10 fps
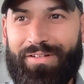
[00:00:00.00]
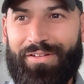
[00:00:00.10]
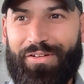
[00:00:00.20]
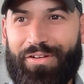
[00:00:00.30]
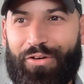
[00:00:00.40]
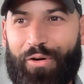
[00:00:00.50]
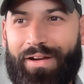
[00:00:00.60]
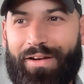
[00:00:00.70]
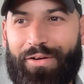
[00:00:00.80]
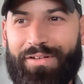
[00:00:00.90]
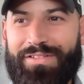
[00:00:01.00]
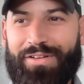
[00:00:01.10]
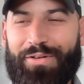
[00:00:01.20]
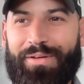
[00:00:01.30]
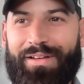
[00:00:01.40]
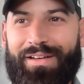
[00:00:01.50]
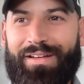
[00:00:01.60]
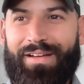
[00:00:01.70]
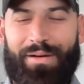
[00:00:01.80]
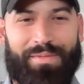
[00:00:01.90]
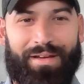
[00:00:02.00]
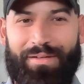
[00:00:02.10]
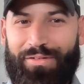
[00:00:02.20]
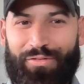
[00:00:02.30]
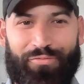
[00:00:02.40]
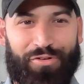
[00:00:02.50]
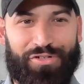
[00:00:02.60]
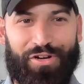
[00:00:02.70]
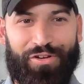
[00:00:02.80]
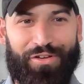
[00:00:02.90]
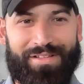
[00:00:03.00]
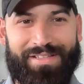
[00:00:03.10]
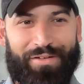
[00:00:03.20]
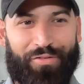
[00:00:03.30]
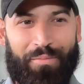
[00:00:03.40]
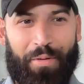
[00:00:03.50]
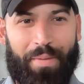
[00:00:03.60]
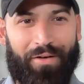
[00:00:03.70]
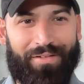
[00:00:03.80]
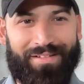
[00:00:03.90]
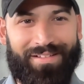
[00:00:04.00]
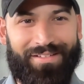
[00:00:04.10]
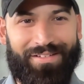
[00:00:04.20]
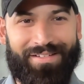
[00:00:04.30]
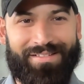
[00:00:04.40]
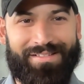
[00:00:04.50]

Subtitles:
you're in a great area, so I'm like you for sure. You could see it from your balcony. You could